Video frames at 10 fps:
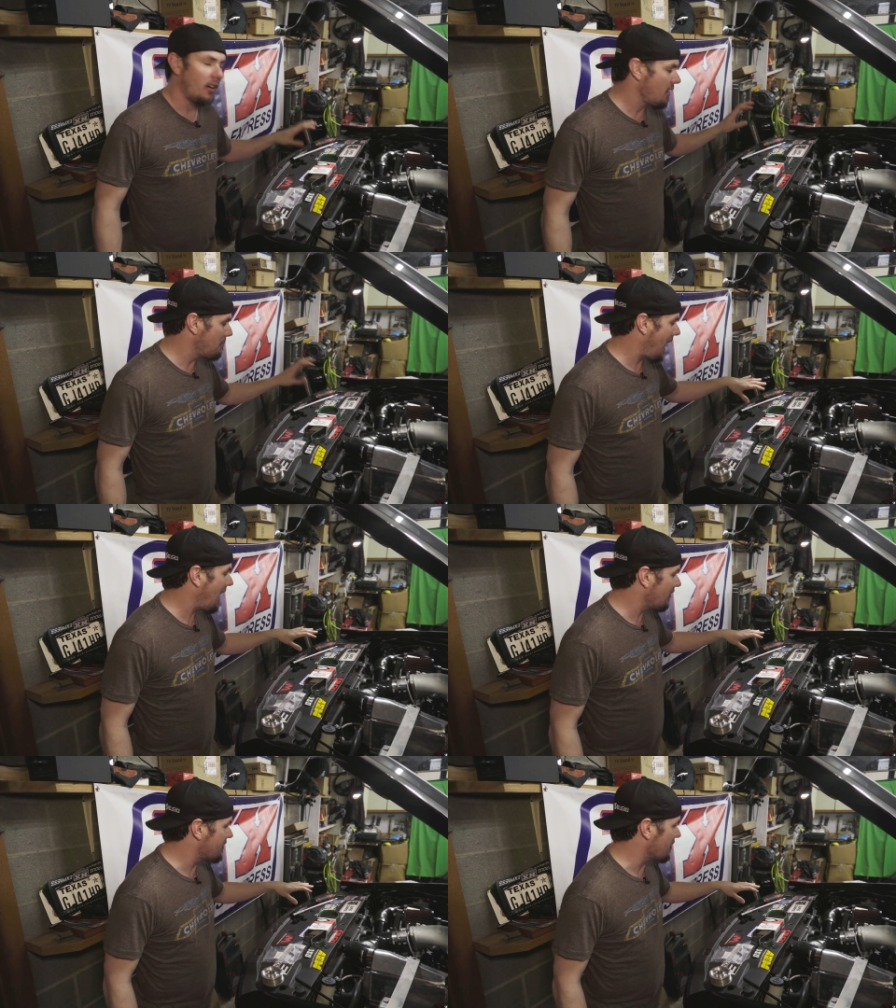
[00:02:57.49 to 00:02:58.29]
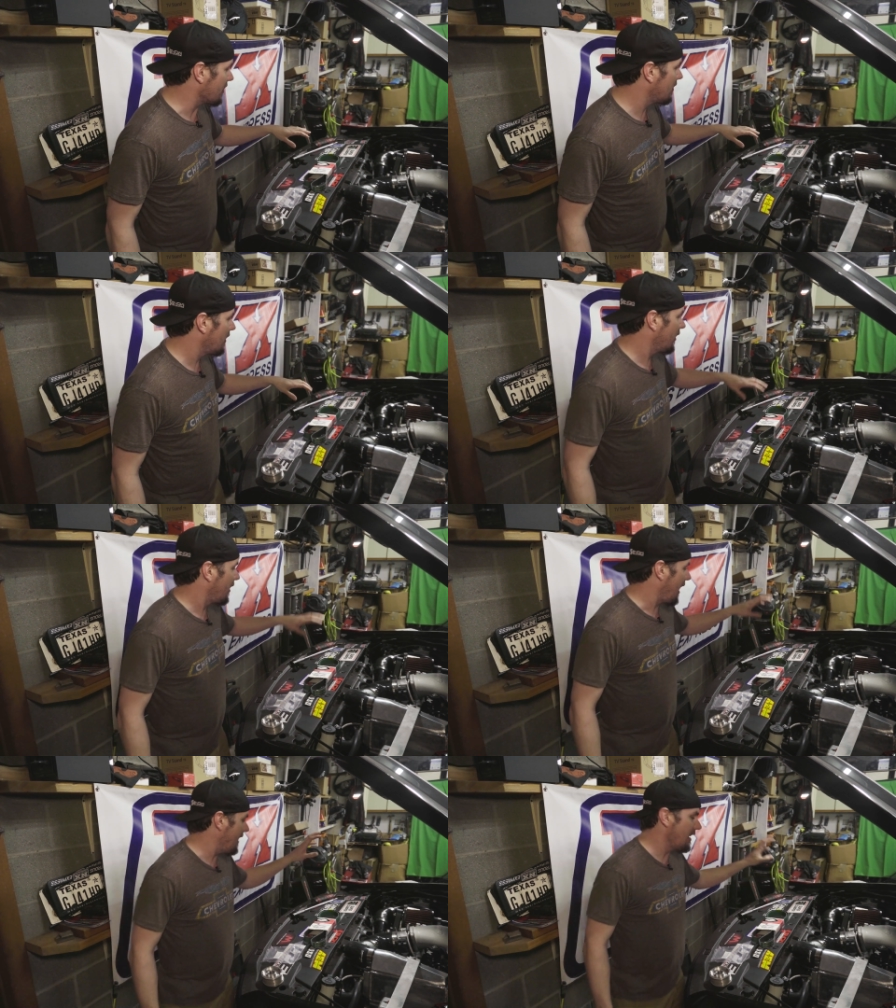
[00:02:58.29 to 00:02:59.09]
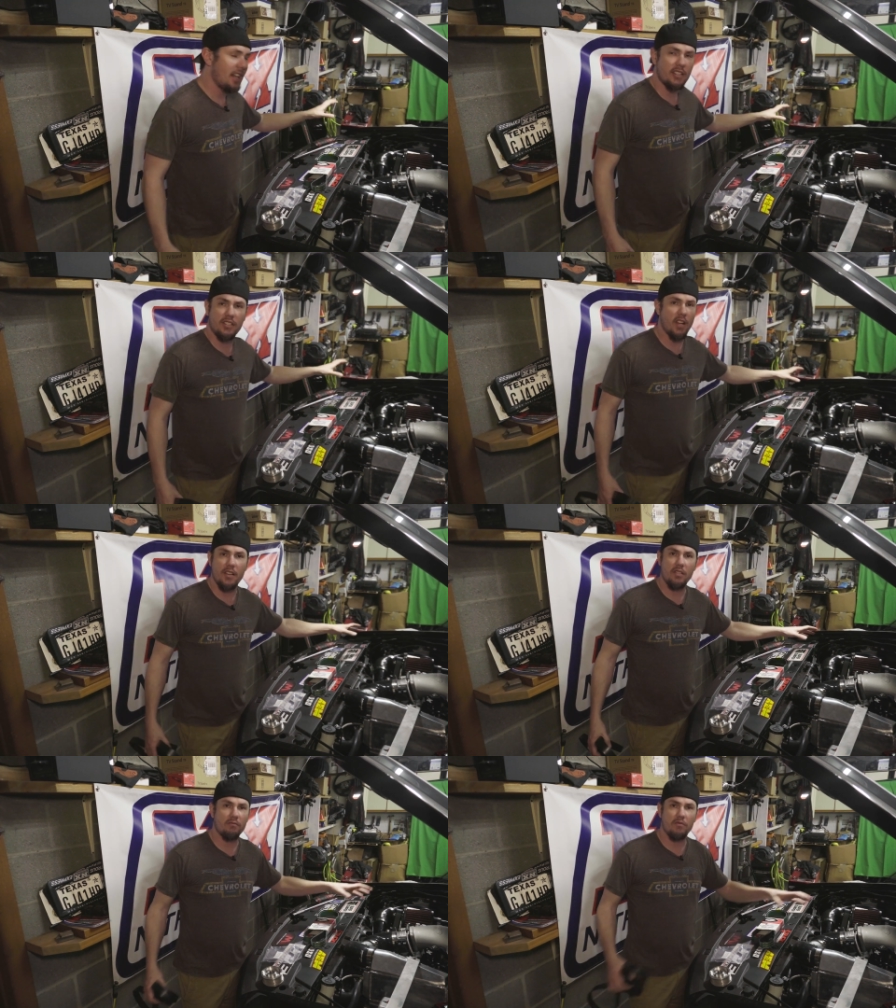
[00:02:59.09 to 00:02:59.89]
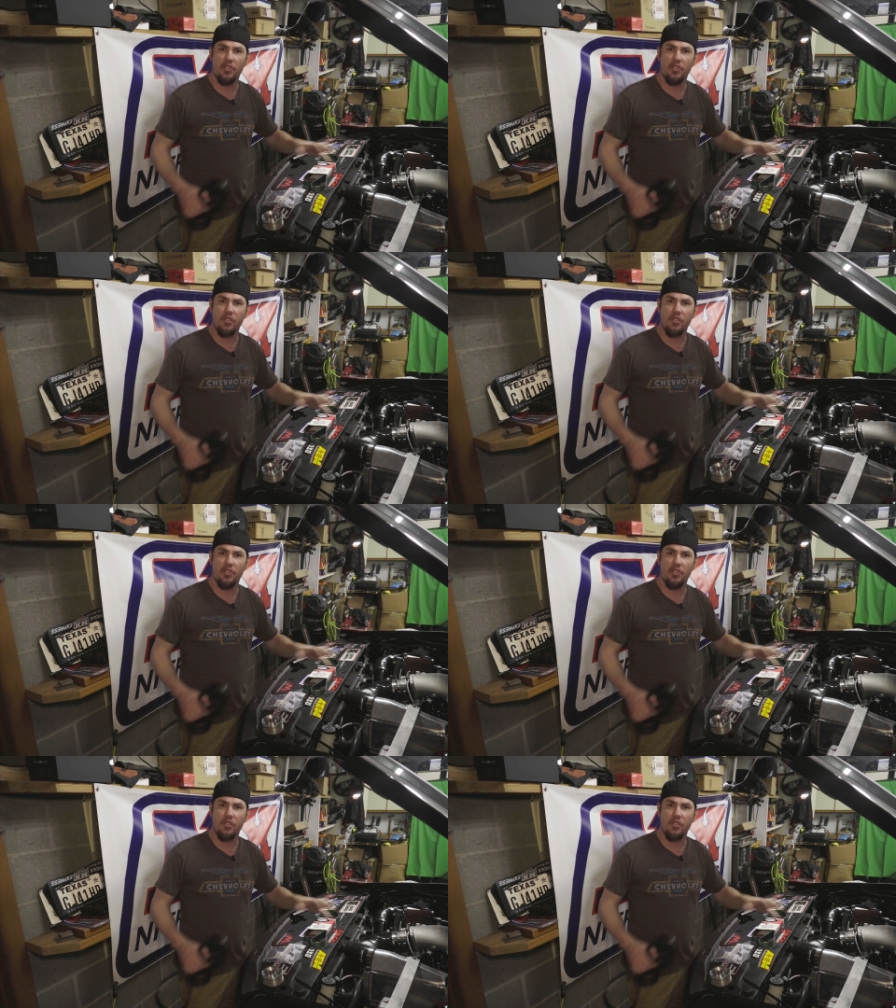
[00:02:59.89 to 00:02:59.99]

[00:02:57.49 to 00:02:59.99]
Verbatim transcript: on the balancer, and then it doesn't